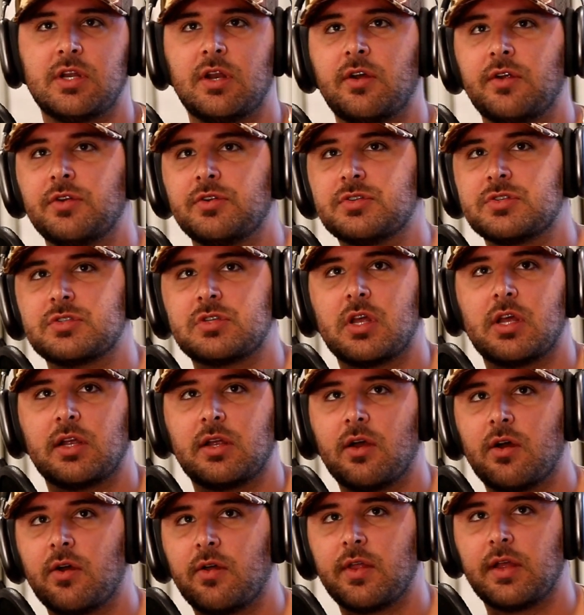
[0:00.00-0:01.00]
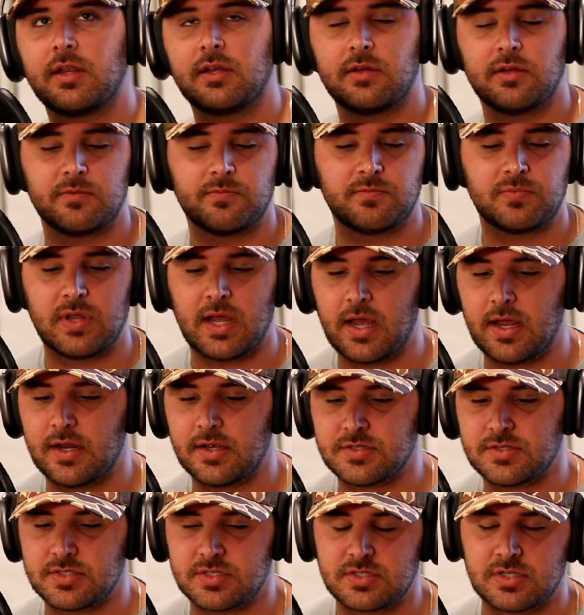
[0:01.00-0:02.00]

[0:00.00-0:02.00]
you're just like, oh, like dad has a